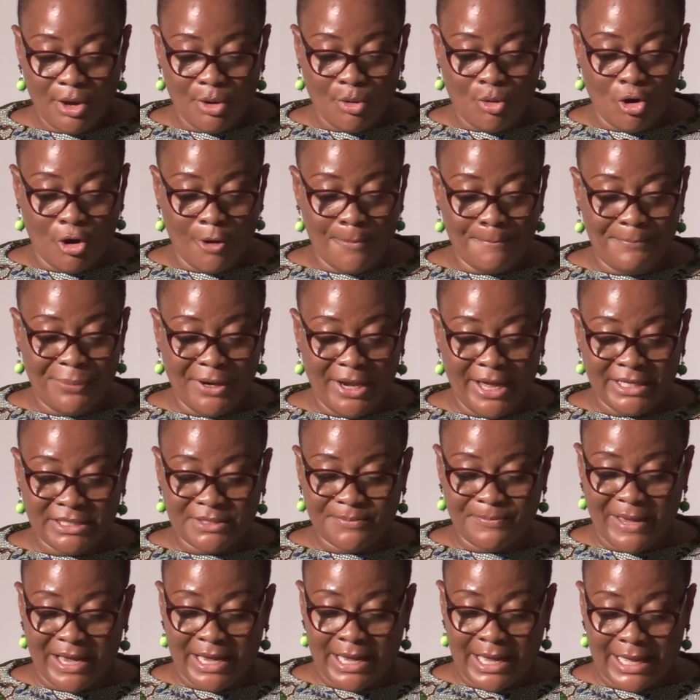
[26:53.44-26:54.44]

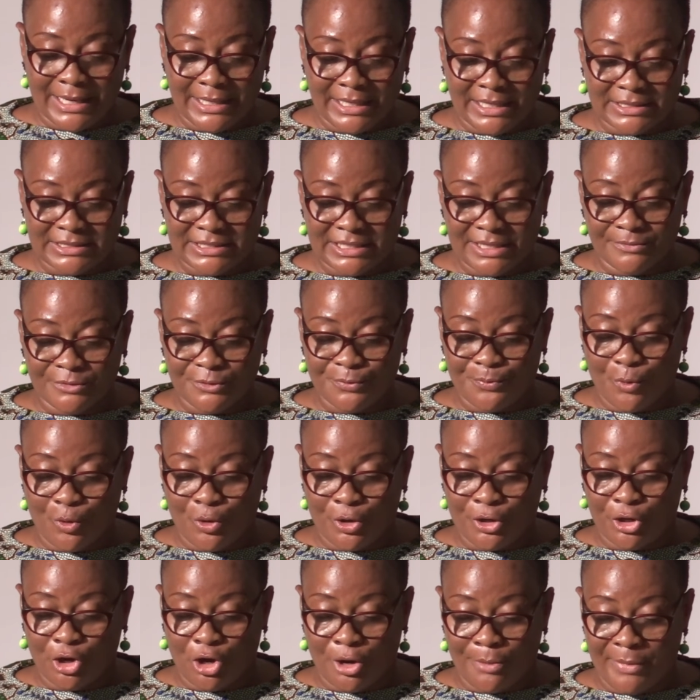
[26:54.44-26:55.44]
Complaint mechanisms,
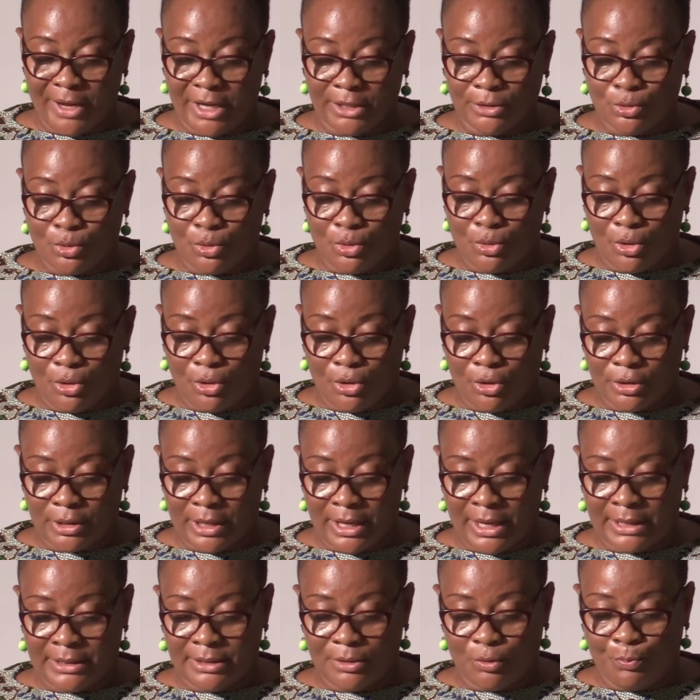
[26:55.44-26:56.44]
procurement,
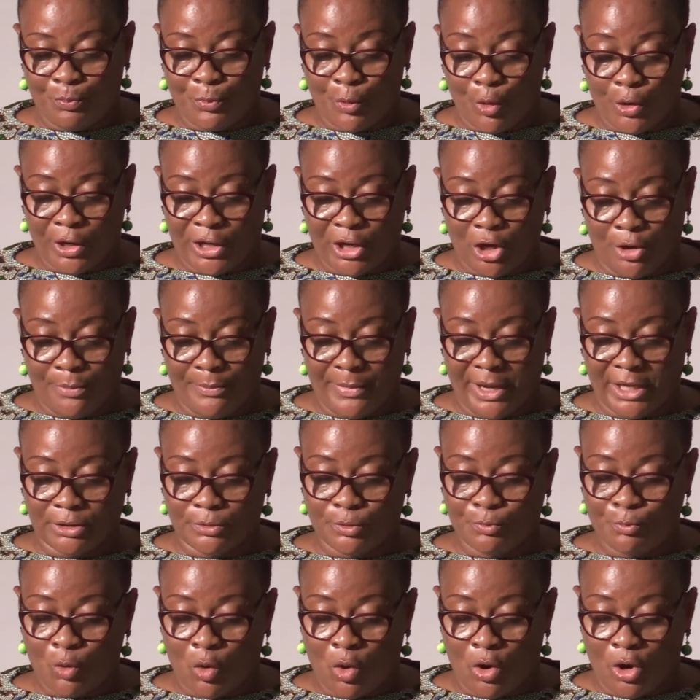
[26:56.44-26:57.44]

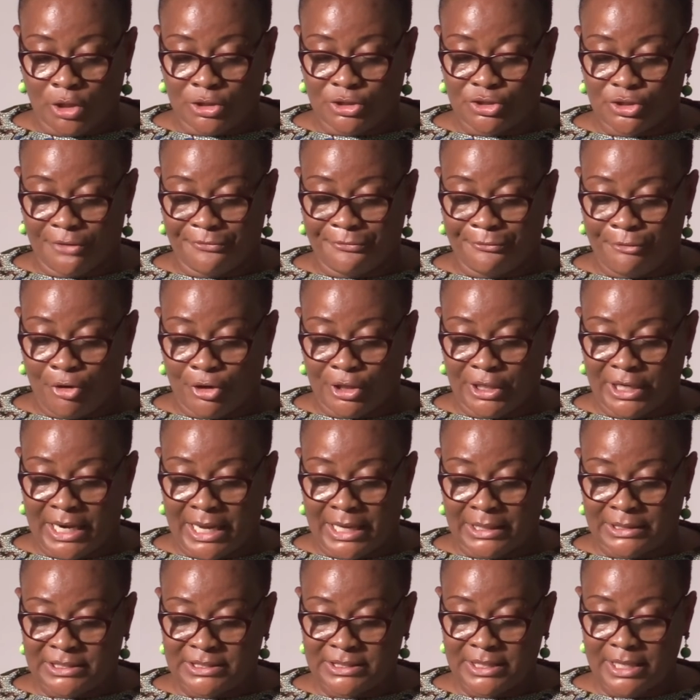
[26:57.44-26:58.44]
codes of
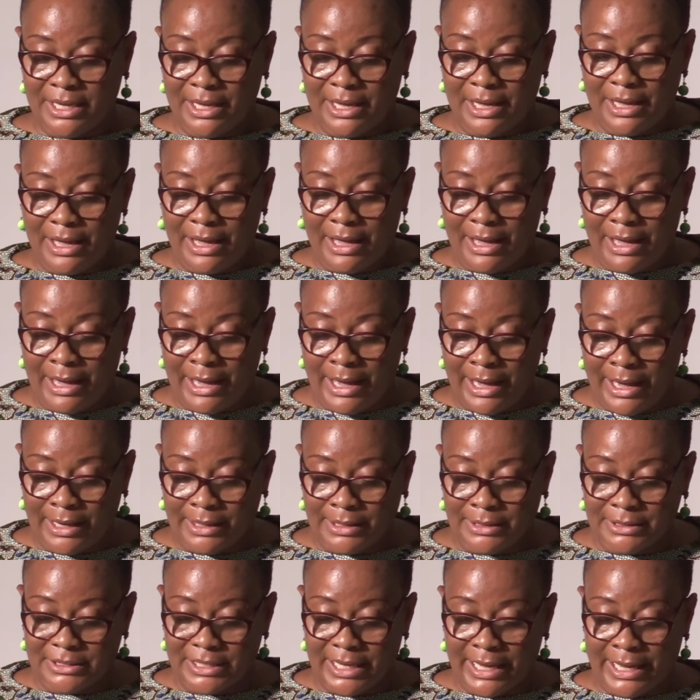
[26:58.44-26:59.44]
conduct,
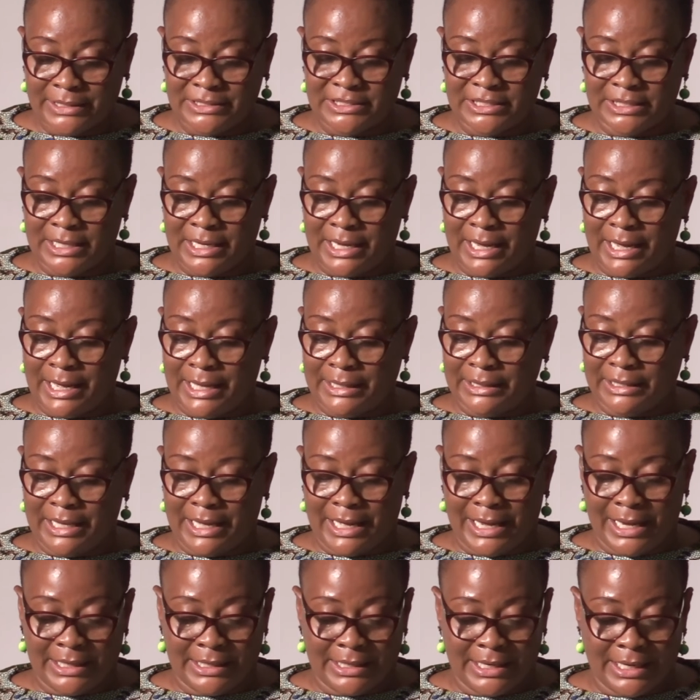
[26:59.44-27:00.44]
and ethical
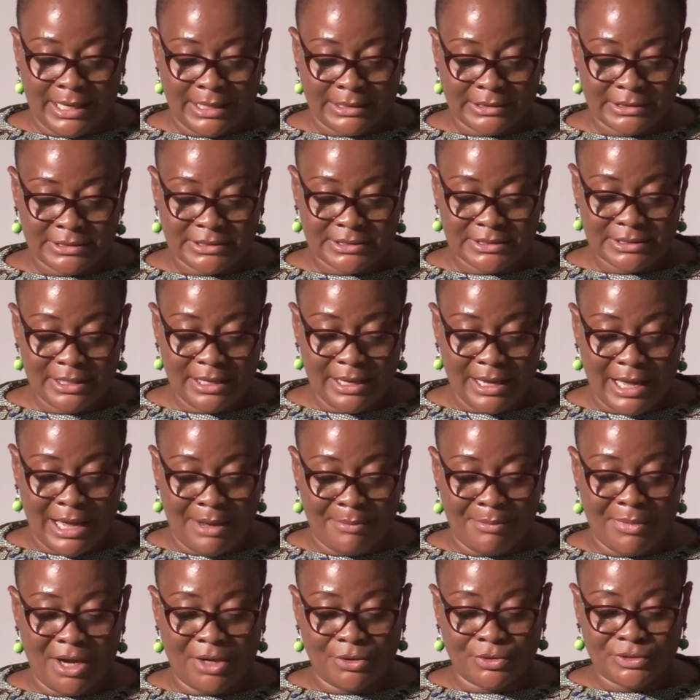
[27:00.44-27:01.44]
guidance,
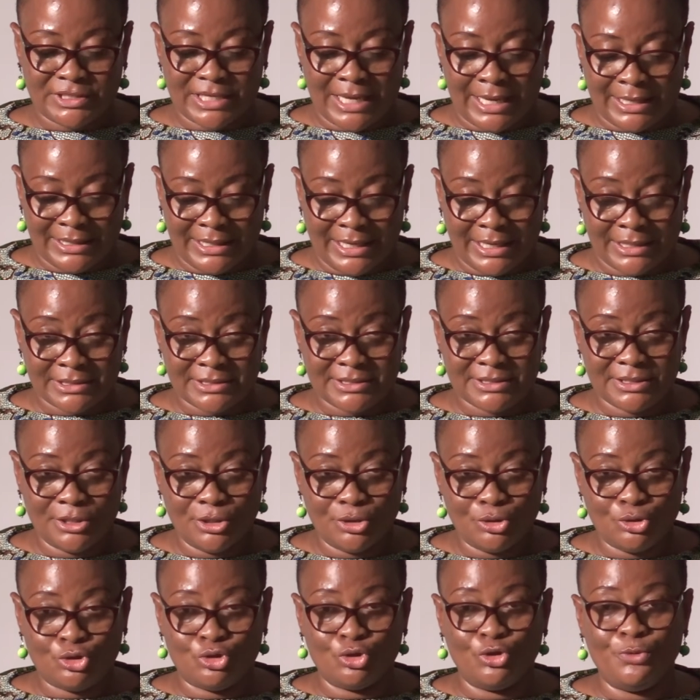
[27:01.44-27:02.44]
amongst others,
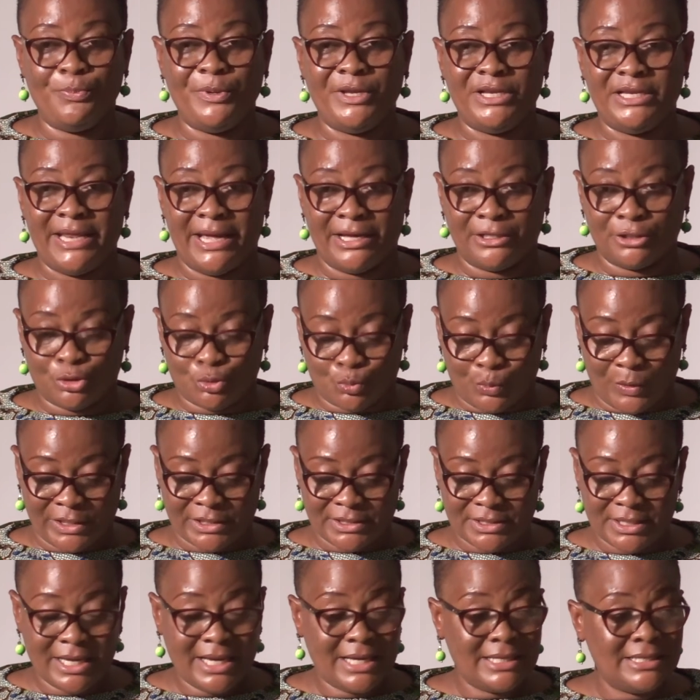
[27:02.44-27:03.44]
should be dealt
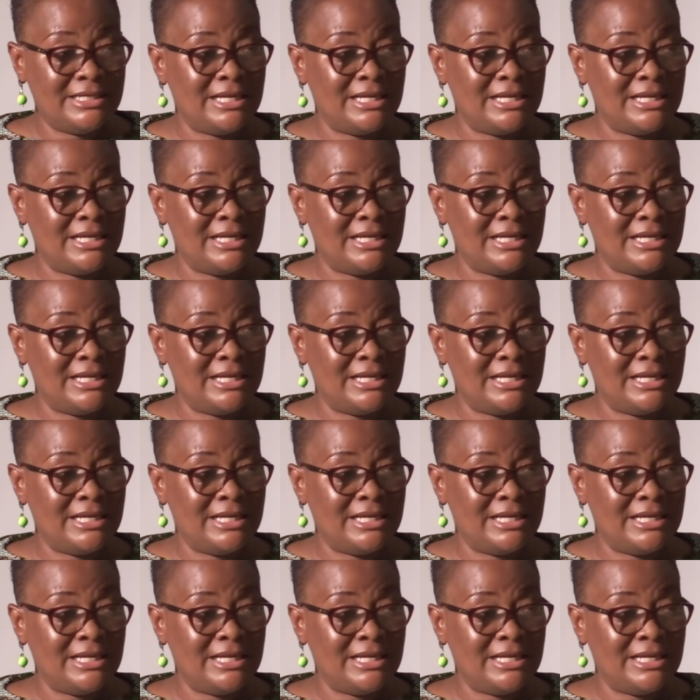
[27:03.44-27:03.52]
with.